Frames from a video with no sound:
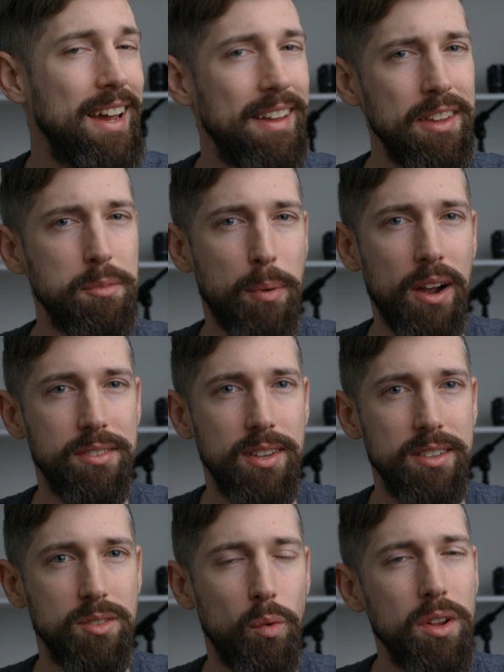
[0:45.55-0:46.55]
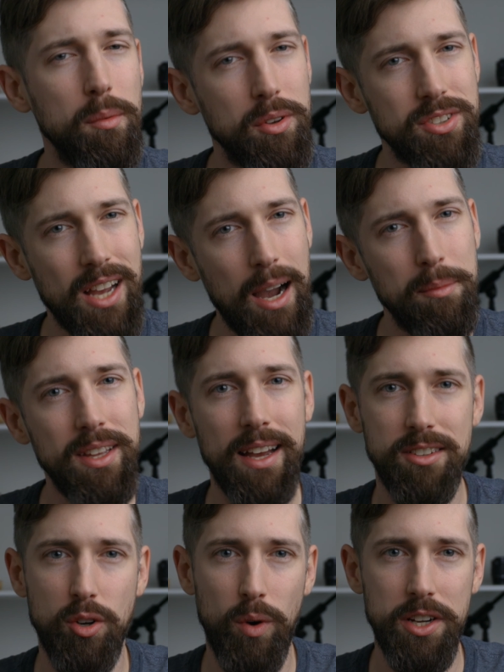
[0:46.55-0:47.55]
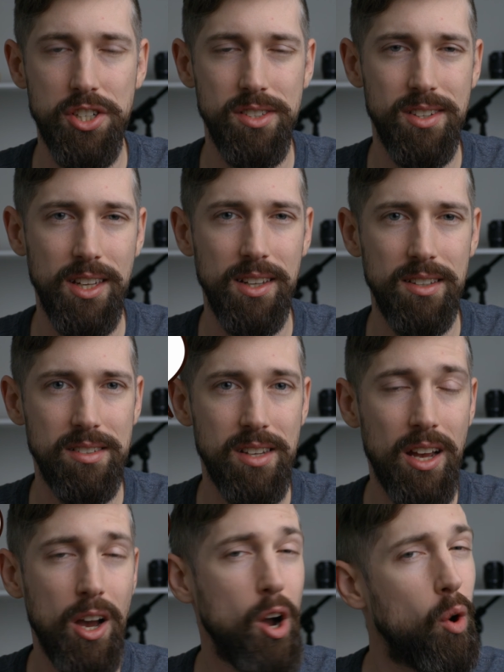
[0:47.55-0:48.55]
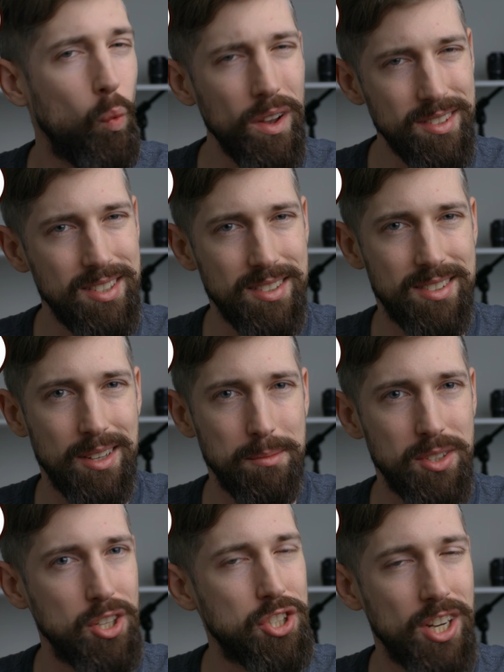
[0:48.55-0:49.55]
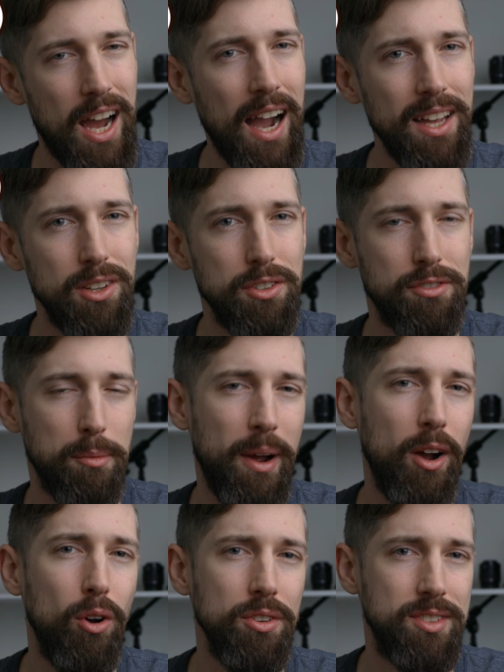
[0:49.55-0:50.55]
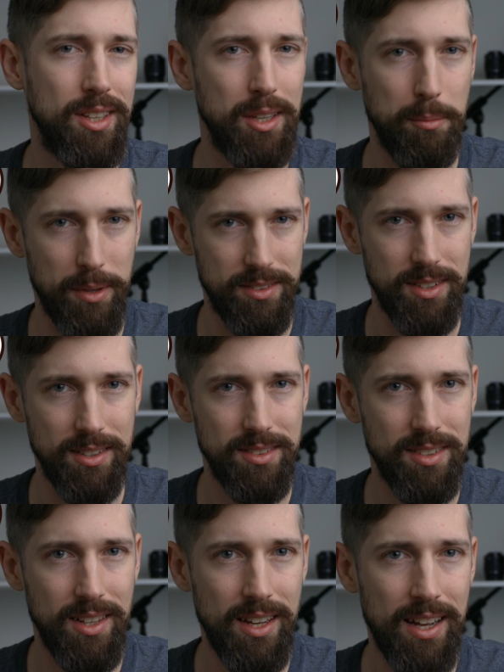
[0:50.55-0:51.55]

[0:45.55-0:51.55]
In this process, one of the most commonly asked questions is, what systems should I use for my wholesaling business?